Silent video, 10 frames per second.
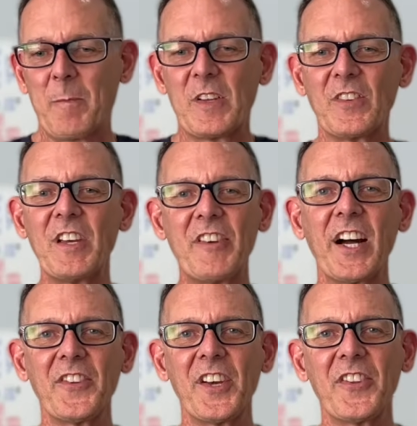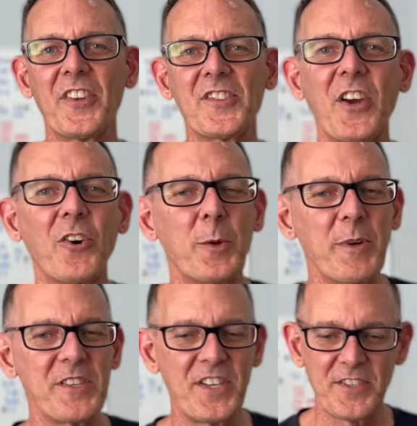living on the sale of their
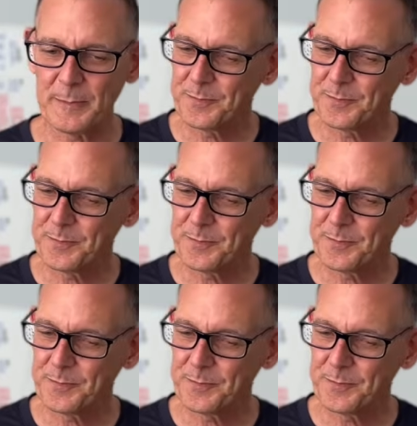business.